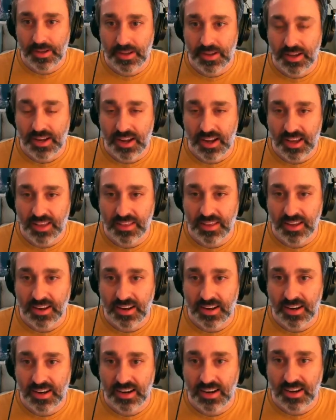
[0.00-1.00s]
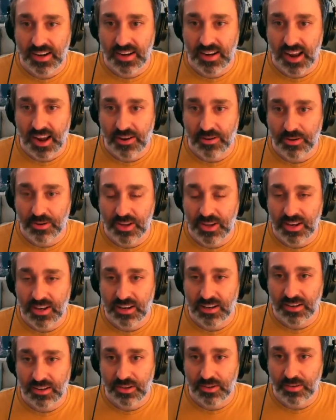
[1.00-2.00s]
and then how you
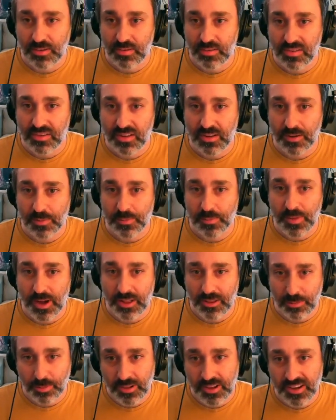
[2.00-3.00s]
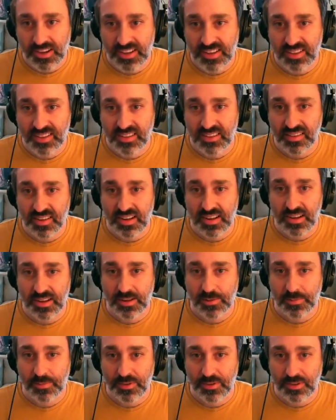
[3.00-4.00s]
can use some other plugins
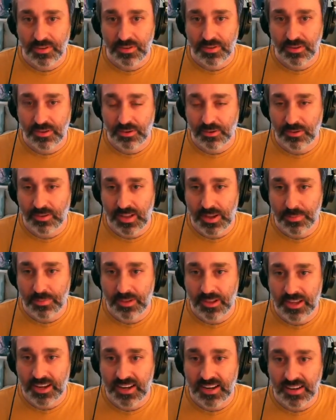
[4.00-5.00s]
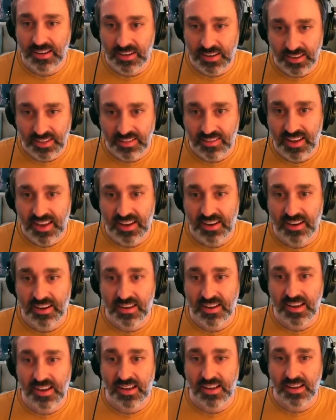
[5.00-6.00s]
to do labeling instead,
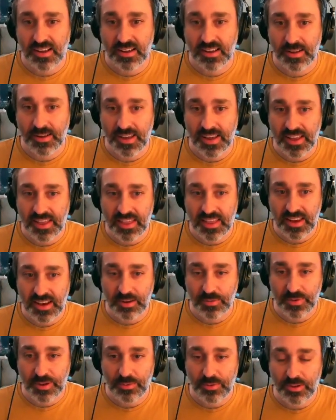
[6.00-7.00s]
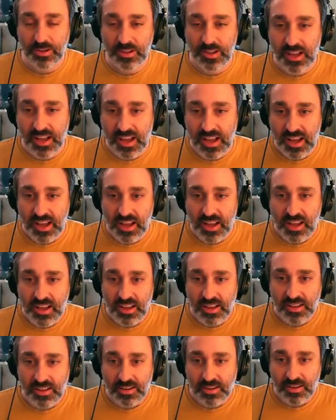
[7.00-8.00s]
and then we will
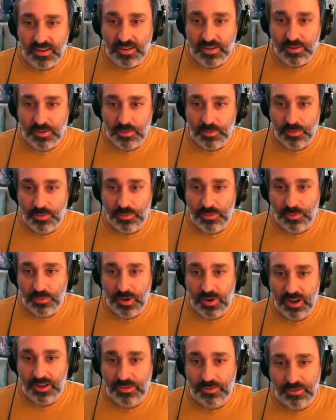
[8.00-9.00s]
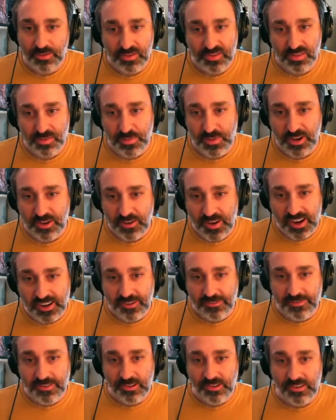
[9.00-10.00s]
walk through some
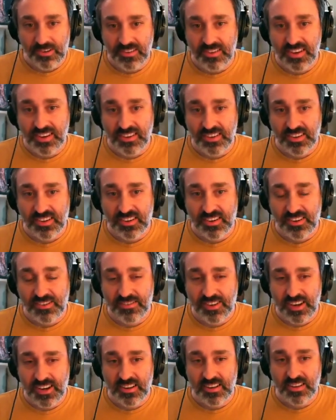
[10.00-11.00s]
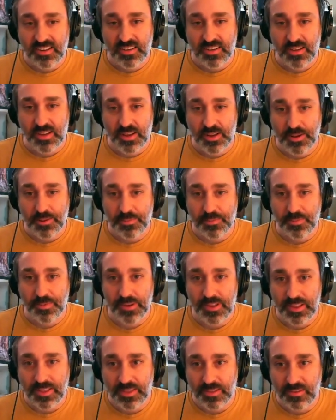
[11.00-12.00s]
interactive visualization of data
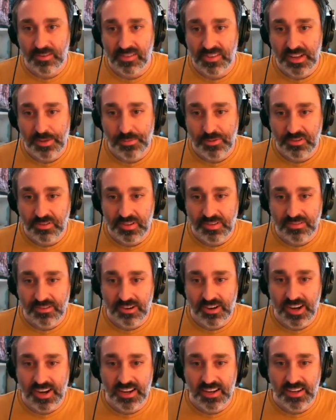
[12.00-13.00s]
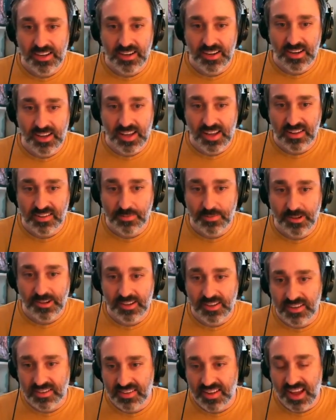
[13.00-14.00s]
within those labels we've created, as well
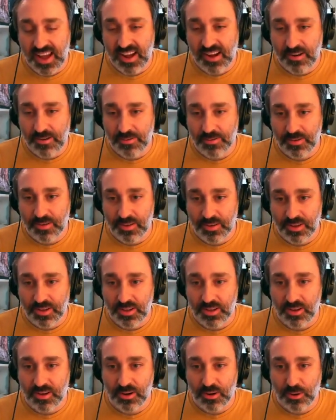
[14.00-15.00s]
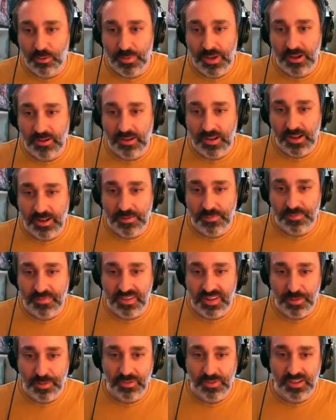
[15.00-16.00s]
as how you can go about
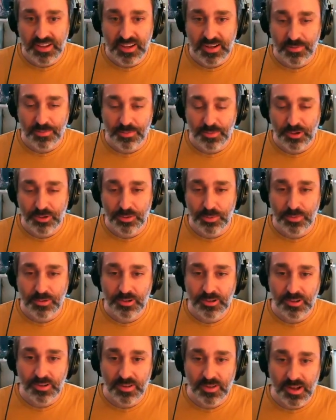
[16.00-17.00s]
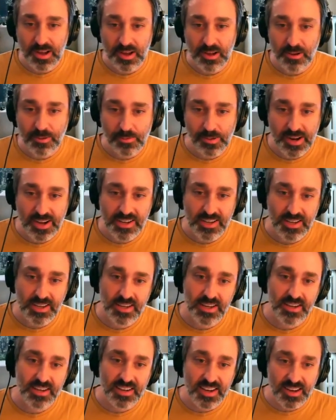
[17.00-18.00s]
sampling multiple
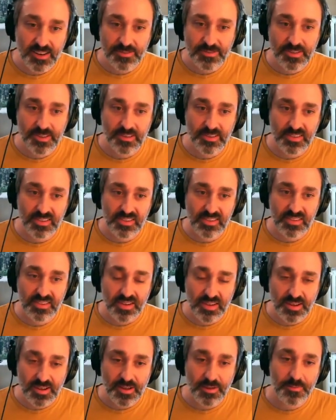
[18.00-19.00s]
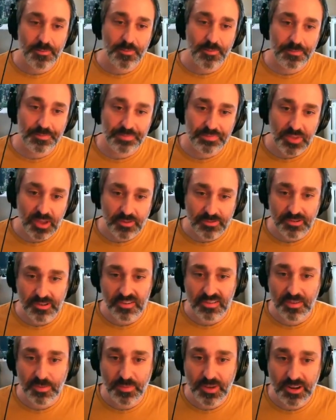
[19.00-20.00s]
YT data fields for
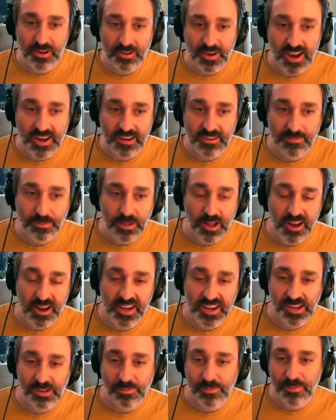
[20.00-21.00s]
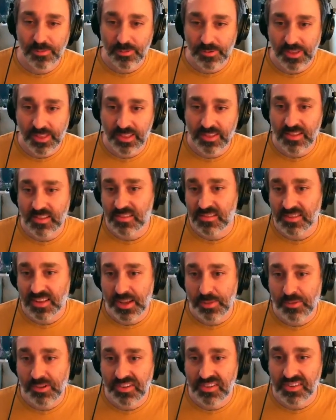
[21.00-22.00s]
some interactive plotting within those
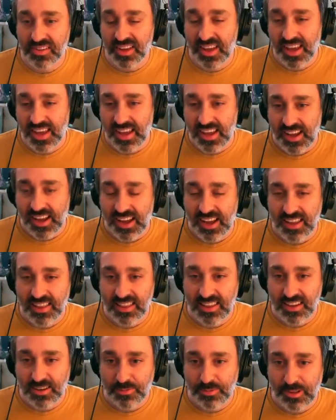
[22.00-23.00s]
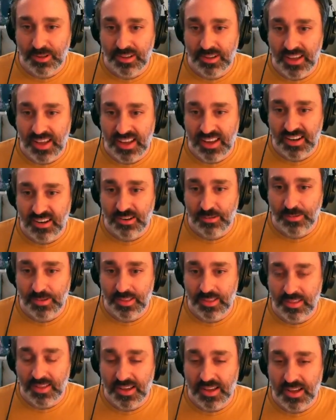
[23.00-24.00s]
labels. And then we'll end
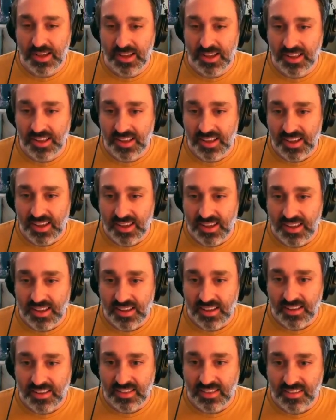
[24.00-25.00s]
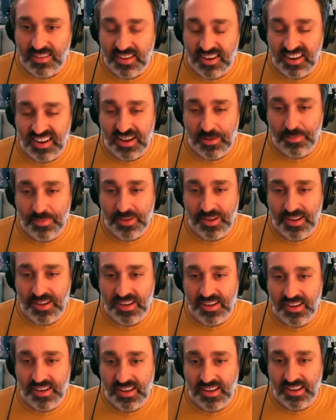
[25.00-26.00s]
with setting up
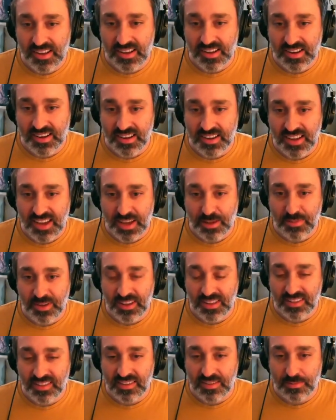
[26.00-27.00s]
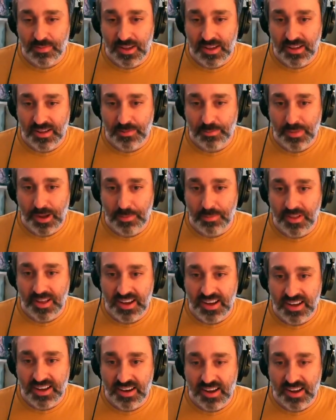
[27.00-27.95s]
a kmeans pipeline